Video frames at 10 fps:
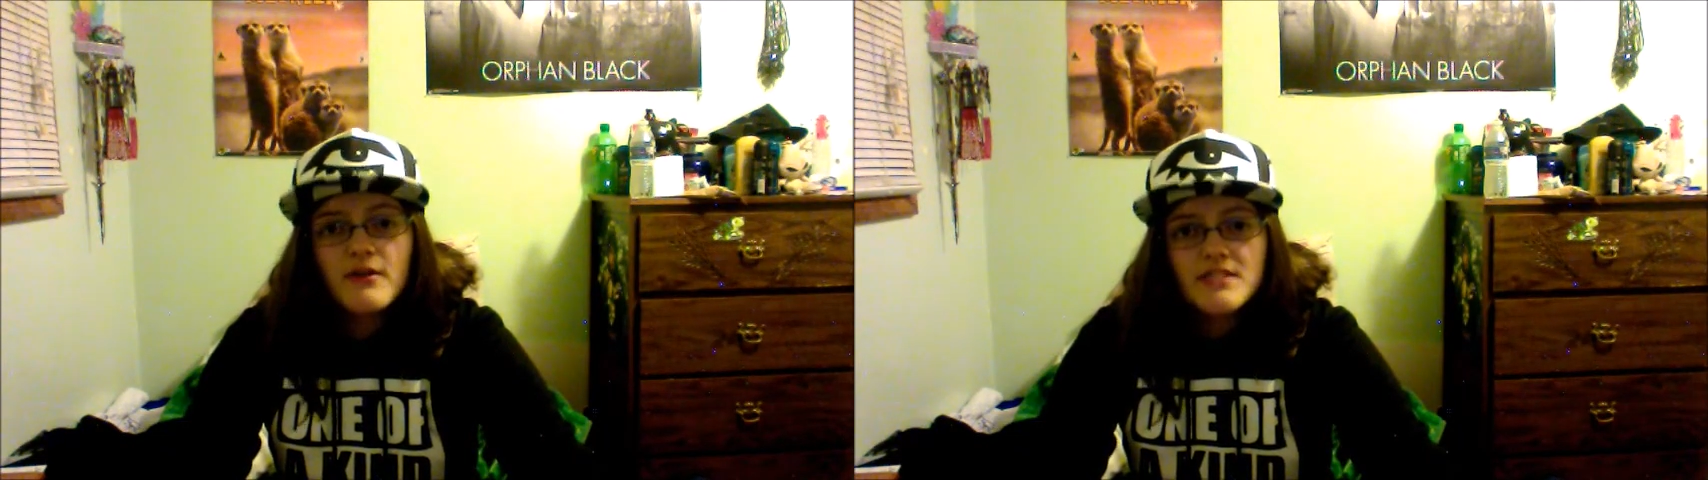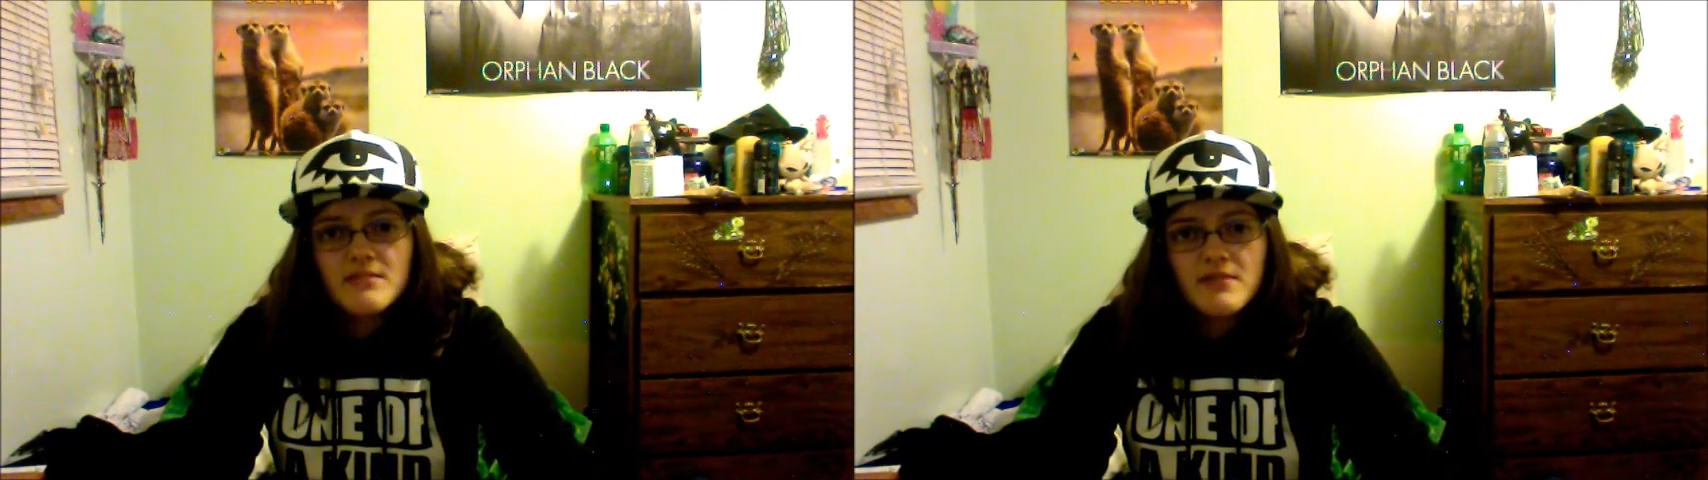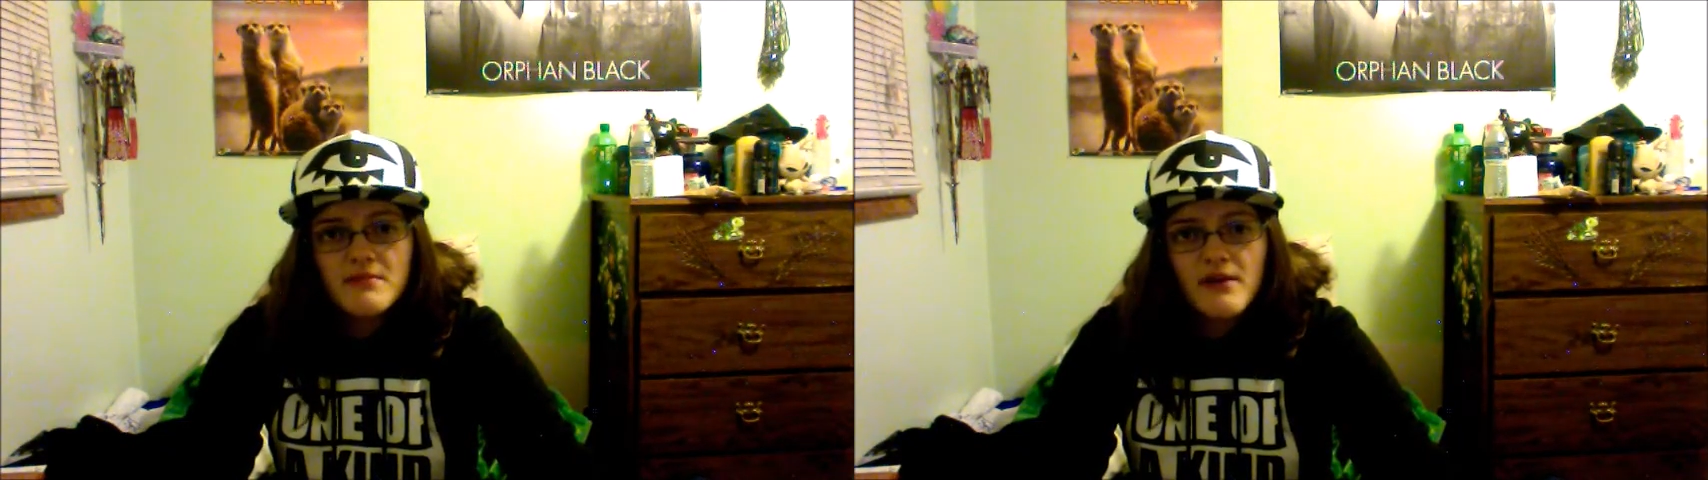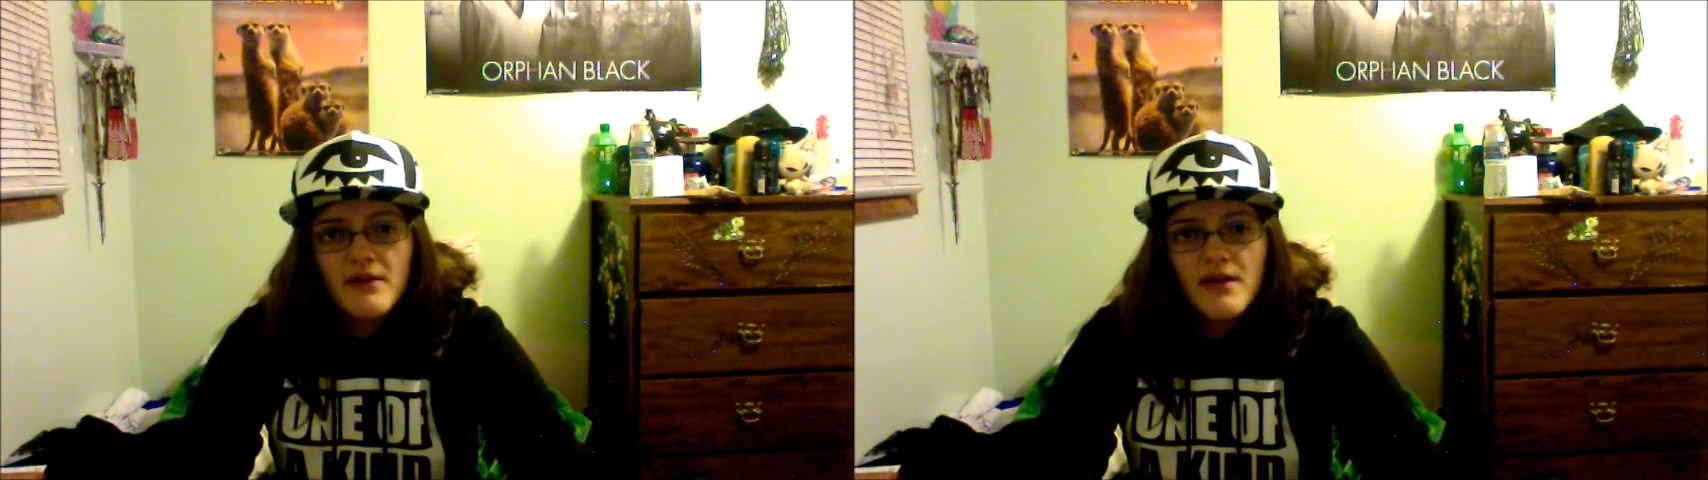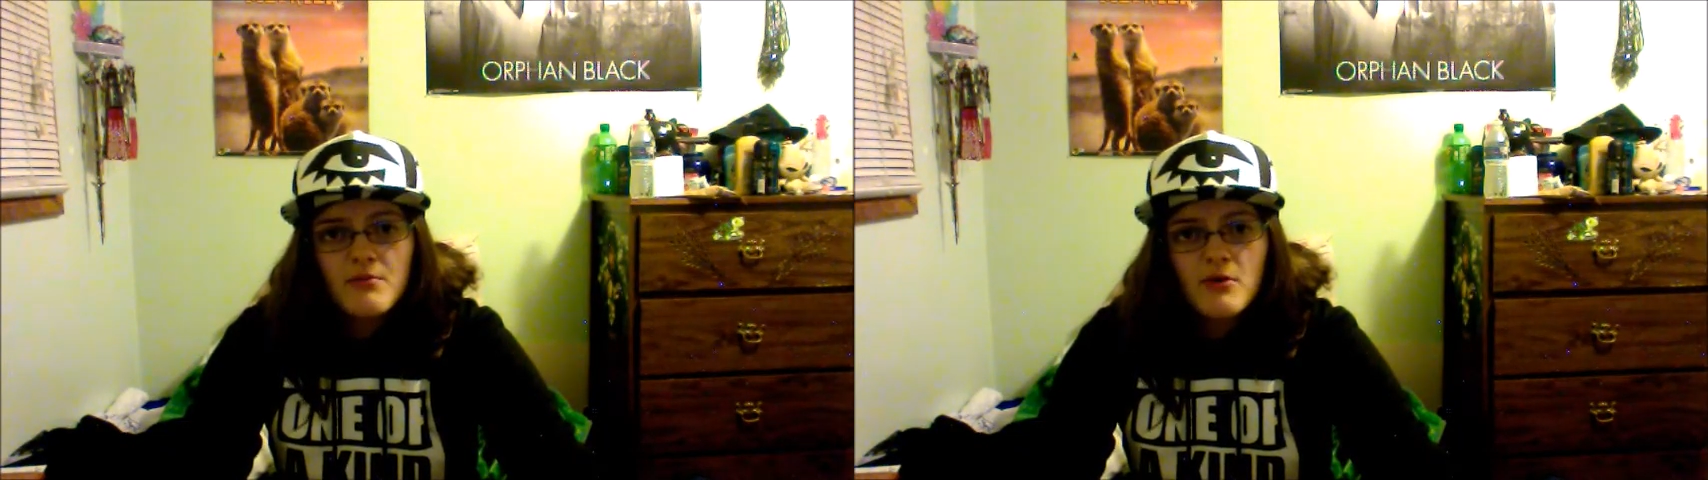to me by
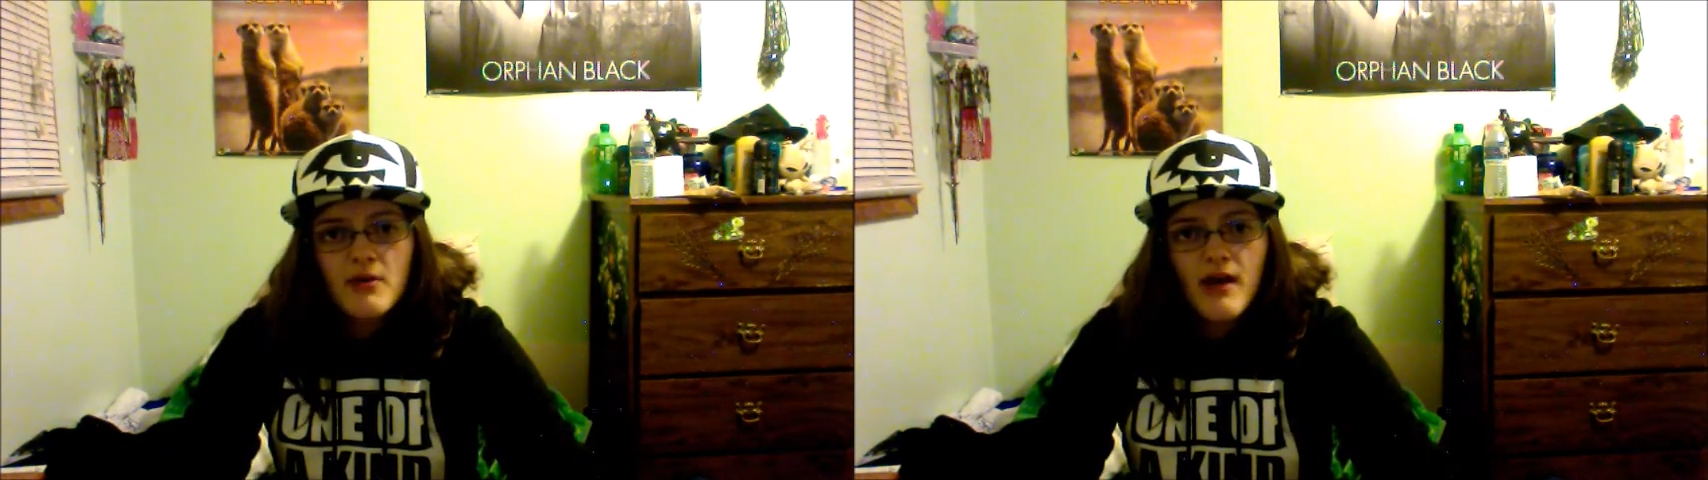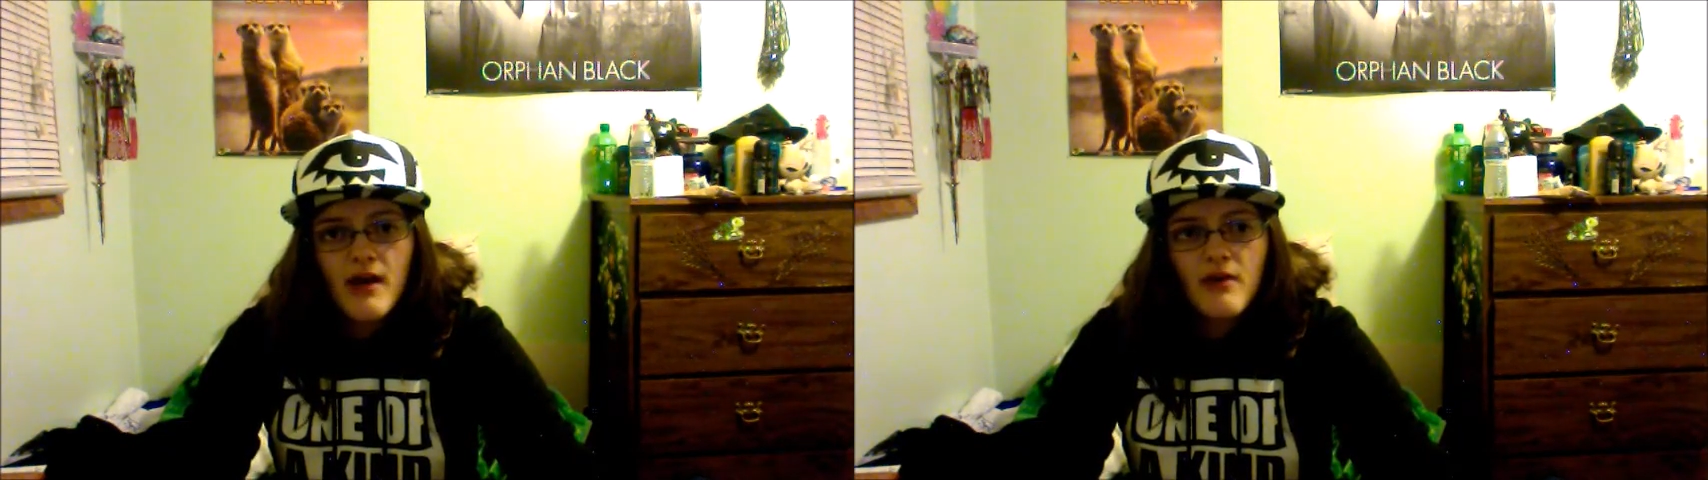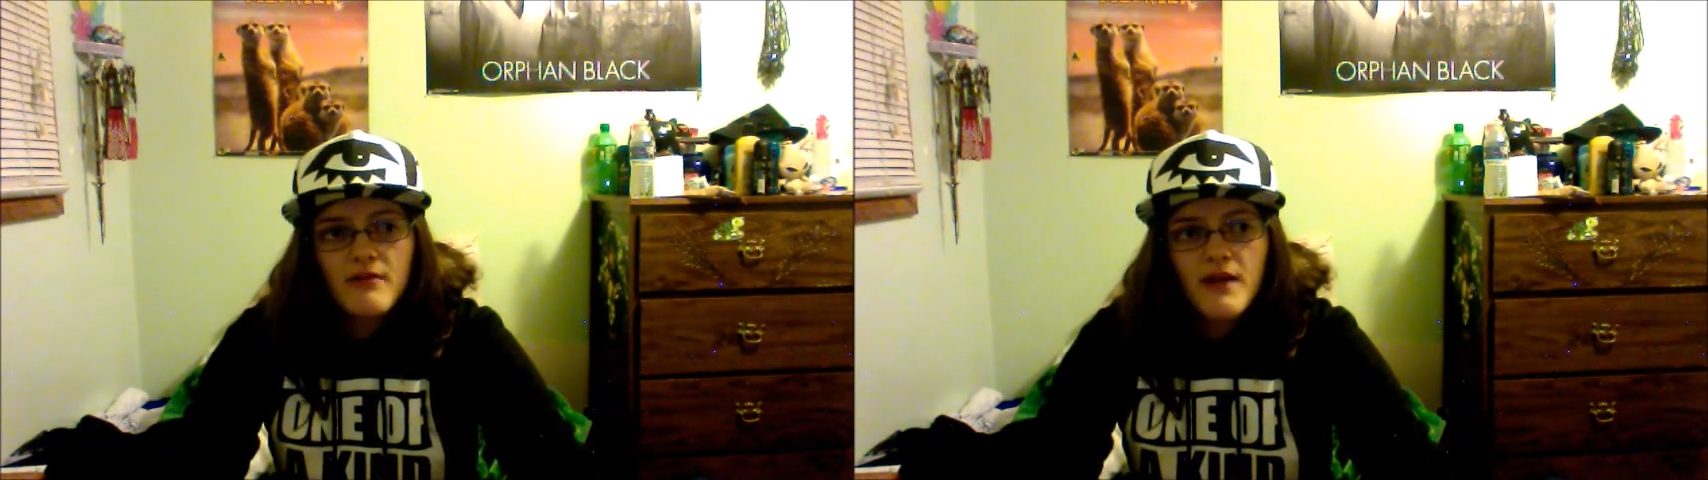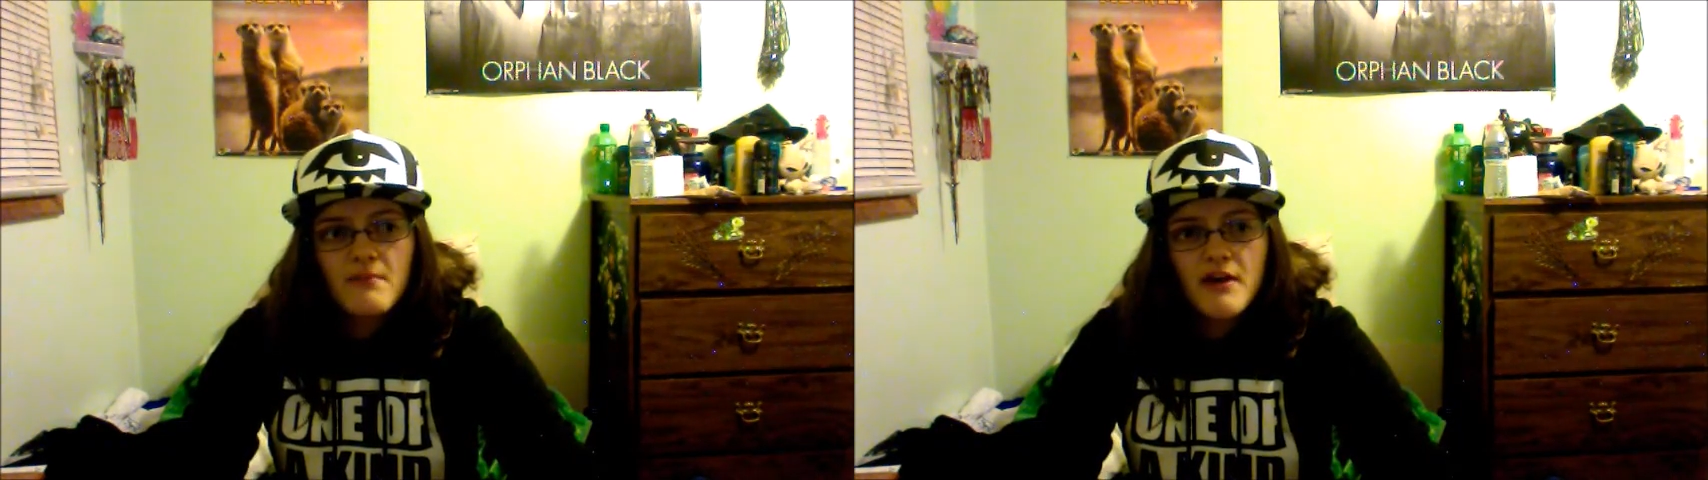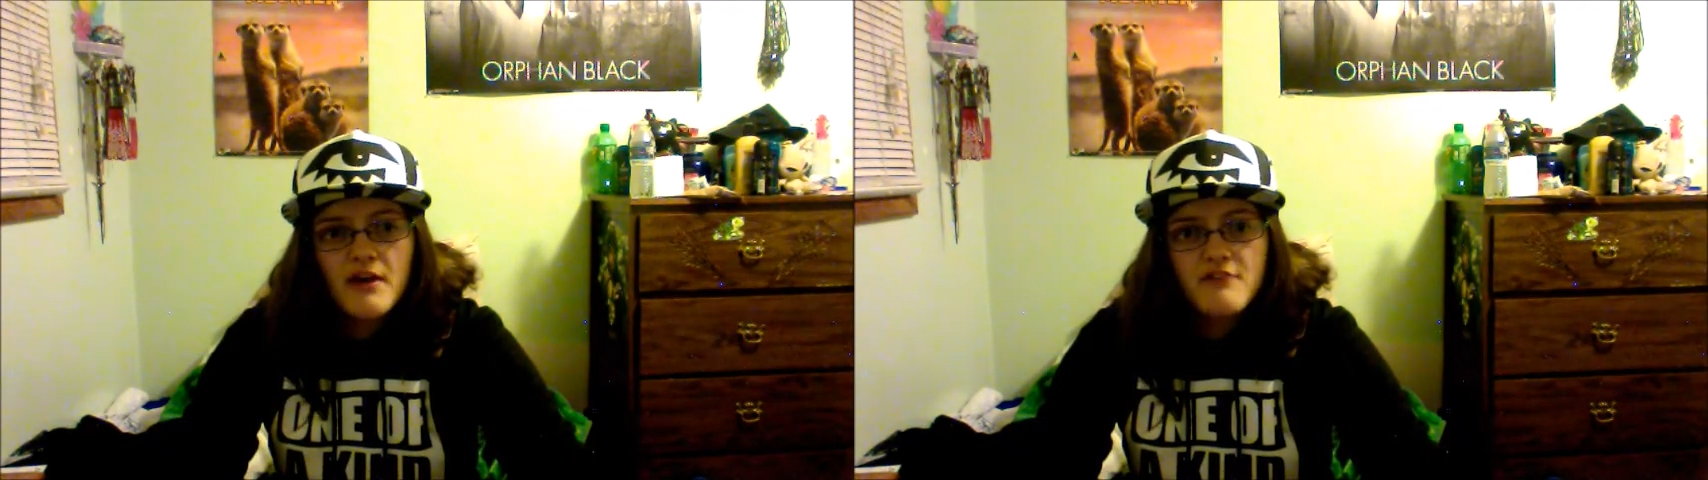a pronoun that
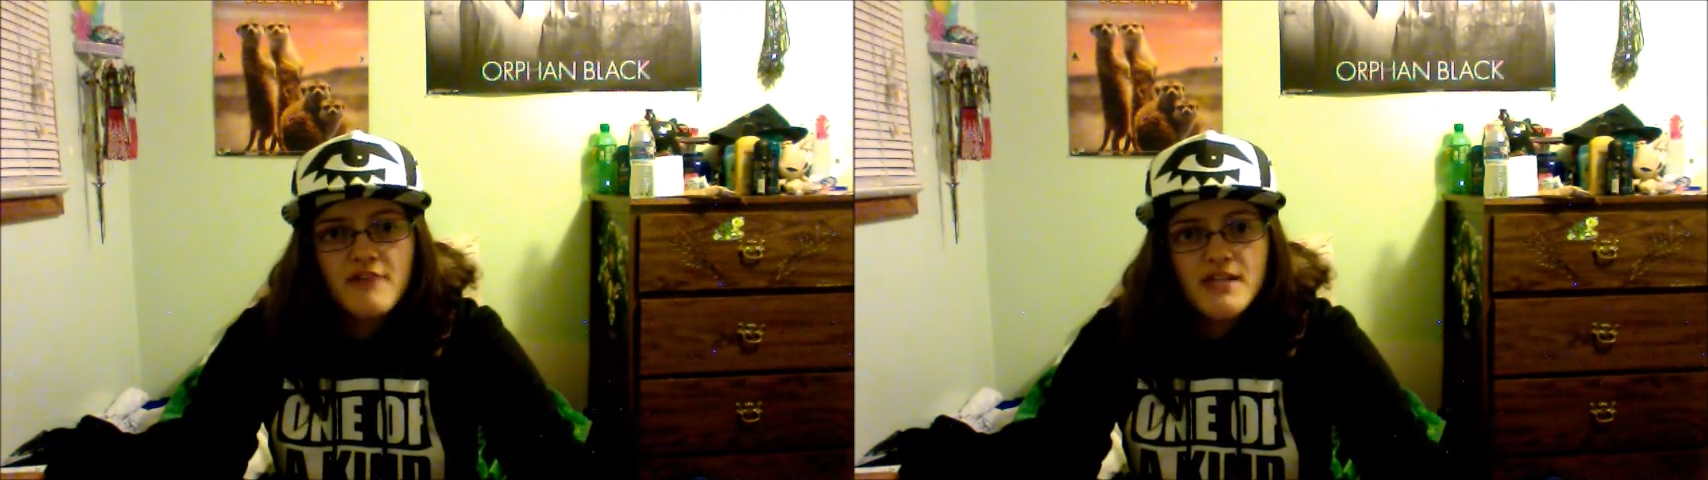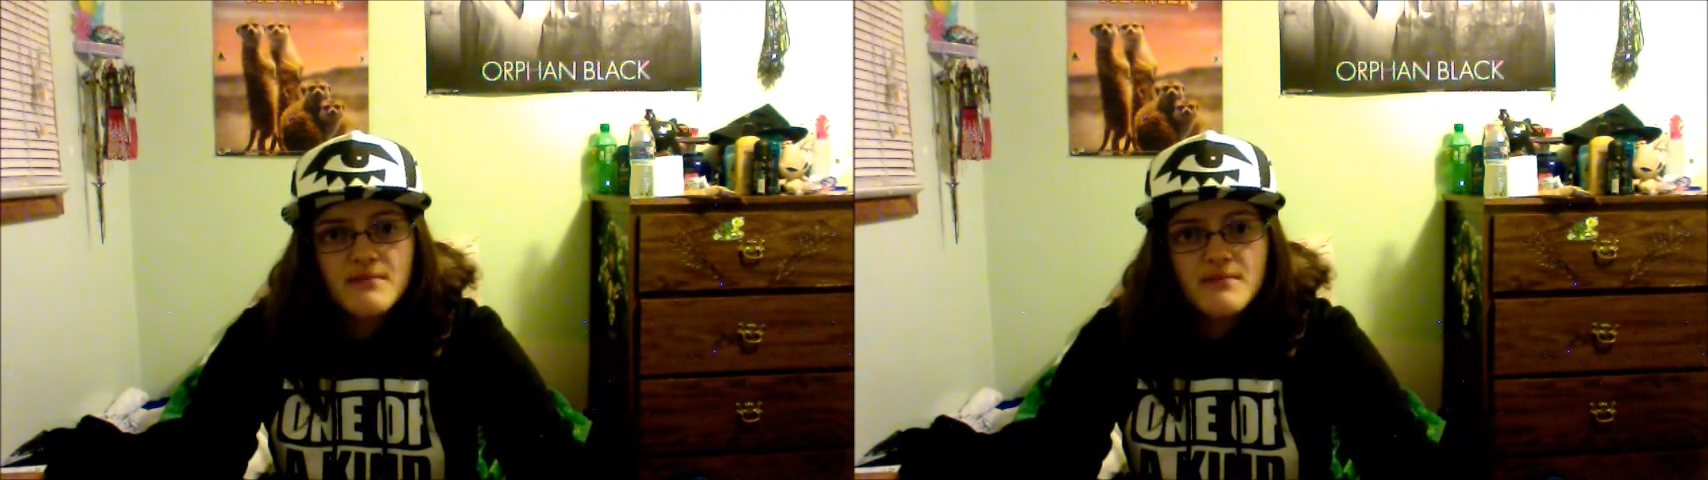might offend